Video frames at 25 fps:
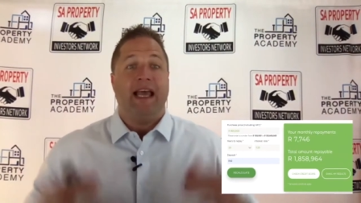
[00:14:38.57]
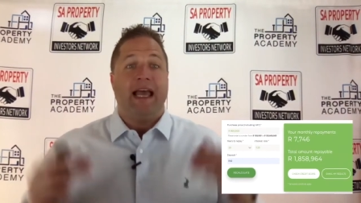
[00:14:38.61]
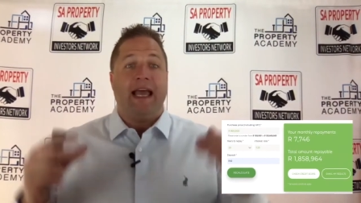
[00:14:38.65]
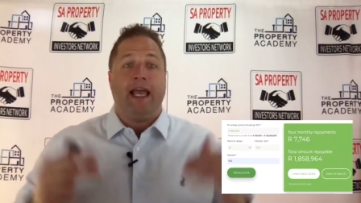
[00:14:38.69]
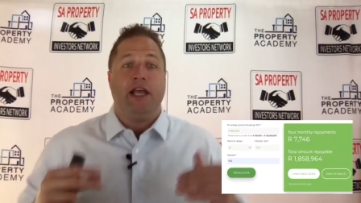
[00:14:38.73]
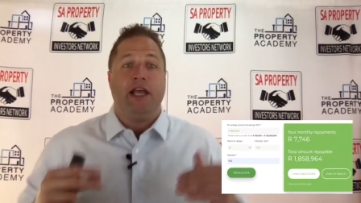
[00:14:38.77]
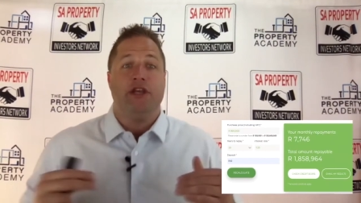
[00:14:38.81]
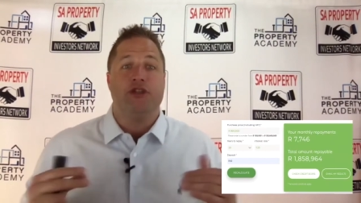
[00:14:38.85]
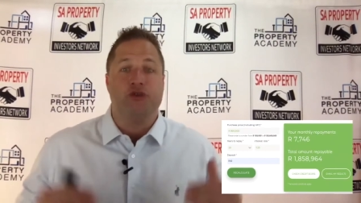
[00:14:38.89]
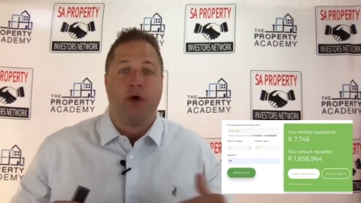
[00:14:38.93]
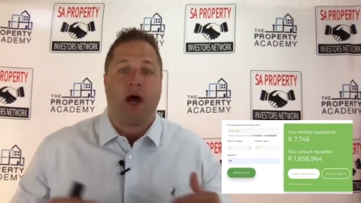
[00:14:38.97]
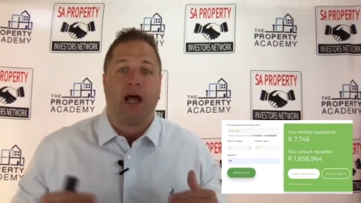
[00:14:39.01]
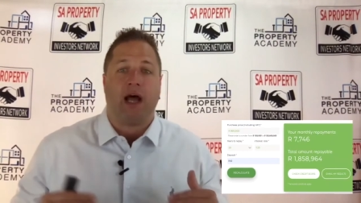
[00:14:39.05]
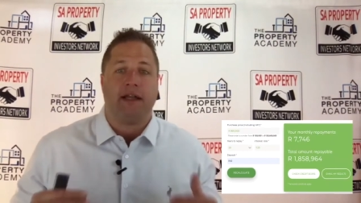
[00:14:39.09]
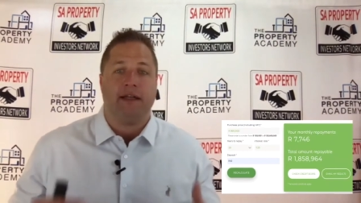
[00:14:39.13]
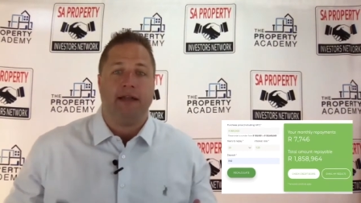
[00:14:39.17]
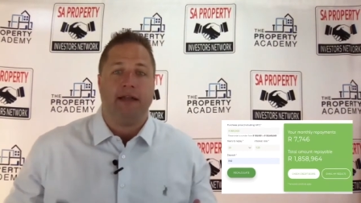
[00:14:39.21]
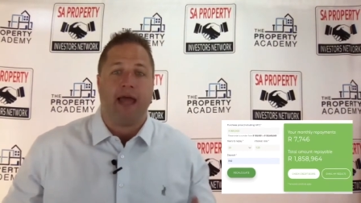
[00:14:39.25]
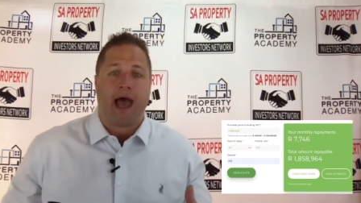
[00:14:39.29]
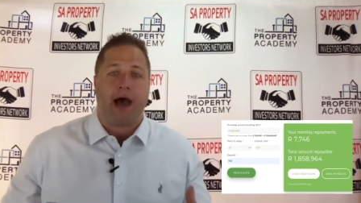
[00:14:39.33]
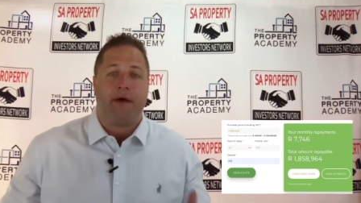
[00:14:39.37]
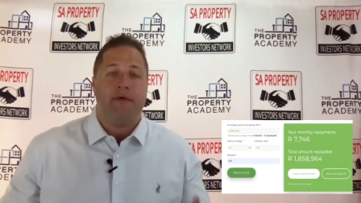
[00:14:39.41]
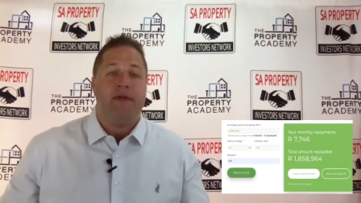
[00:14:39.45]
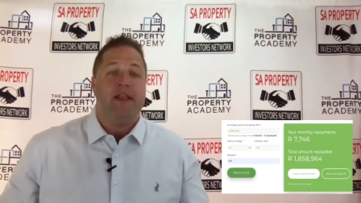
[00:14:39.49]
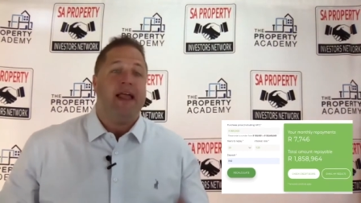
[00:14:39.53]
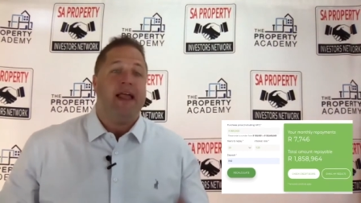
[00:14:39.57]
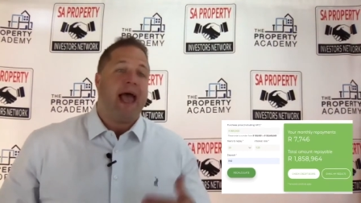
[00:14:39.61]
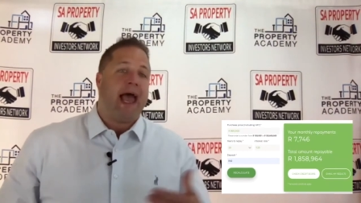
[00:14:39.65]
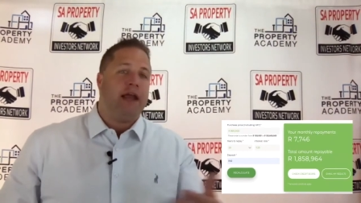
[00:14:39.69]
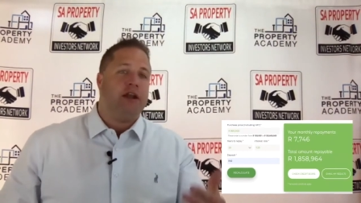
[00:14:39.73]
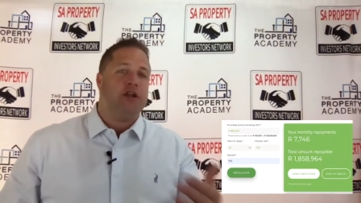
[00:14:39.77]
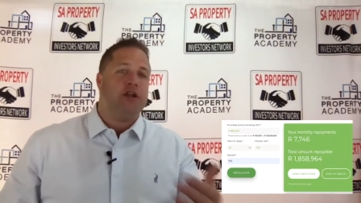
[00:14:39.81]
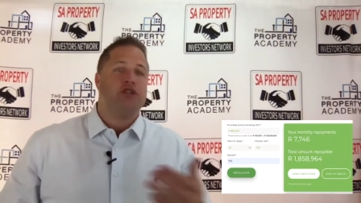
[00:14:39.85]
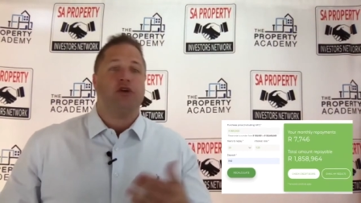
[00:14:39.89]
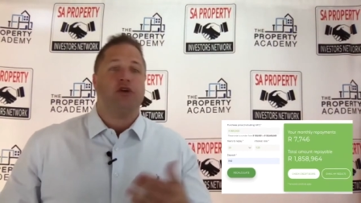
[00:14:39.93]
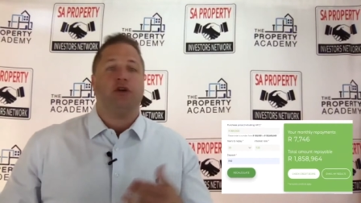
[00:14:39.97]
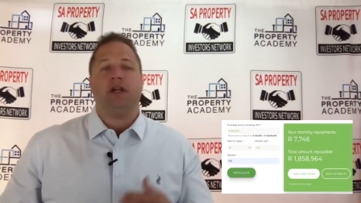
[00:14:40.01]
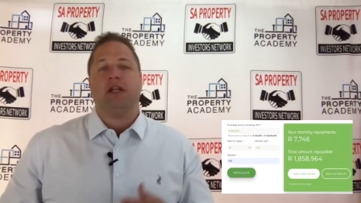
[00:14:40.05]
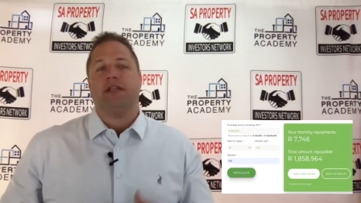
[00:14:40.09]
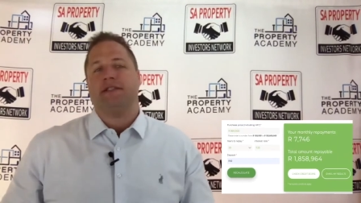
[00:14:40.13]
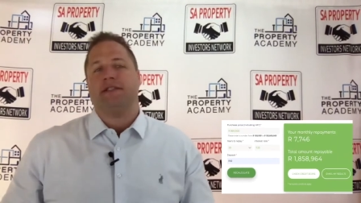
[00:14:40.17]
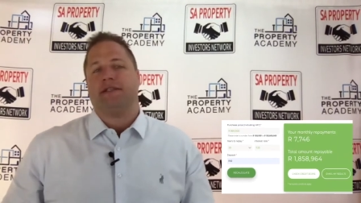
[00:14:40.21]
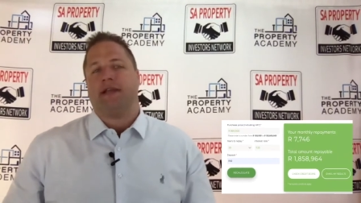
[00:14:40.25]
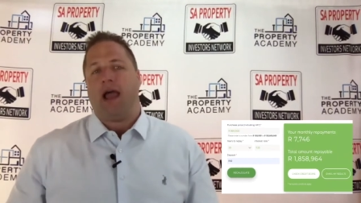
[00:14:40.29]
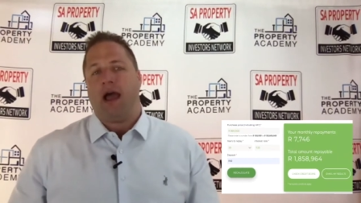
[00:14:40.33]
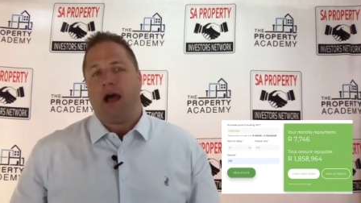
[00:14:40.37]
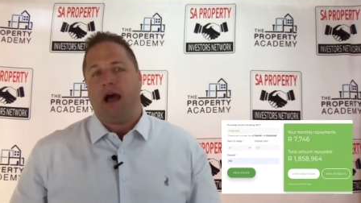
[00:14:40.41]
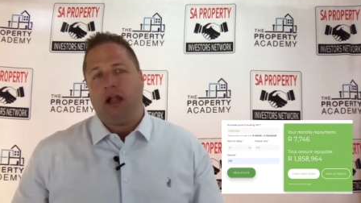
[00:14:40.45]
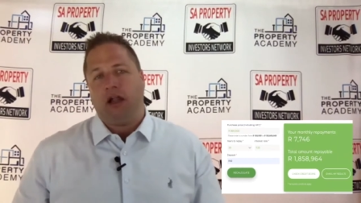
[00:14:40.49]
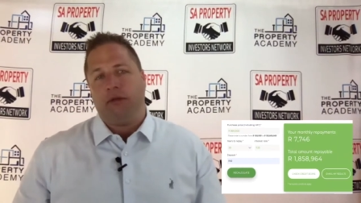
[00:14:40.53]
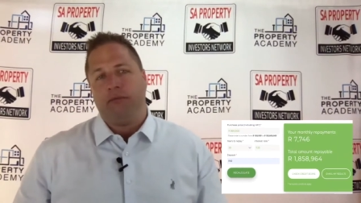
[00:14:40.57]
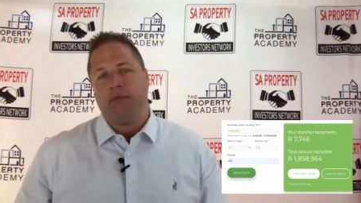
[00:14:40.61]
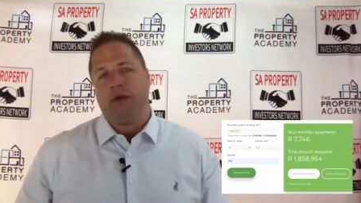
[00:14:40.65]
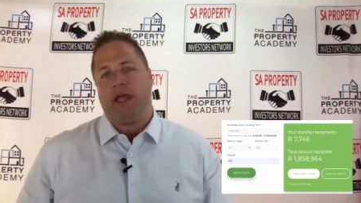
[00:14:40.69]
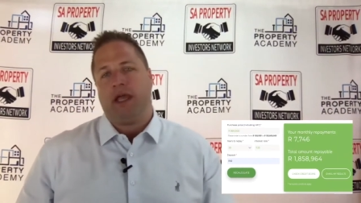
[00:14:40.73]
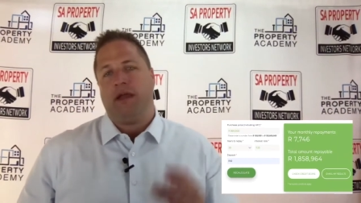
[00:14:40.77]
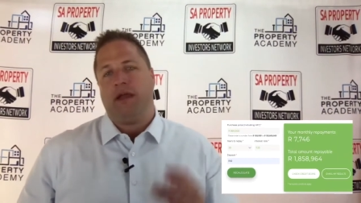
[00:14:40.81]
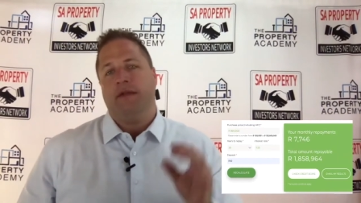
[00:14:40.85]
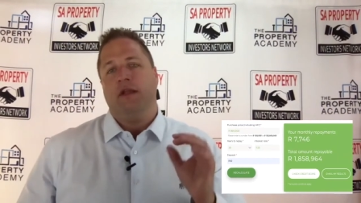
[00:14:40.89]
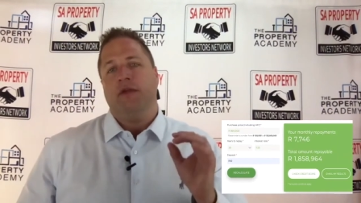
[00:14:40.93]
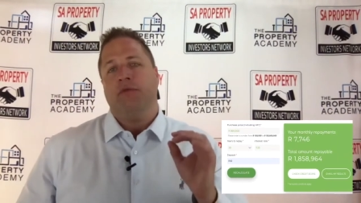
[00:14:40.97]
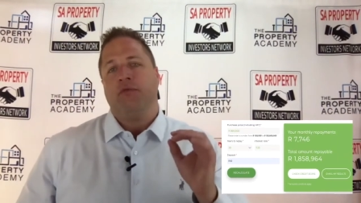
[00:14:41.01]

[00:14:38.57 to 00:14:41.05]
is right now, and it's going to tell me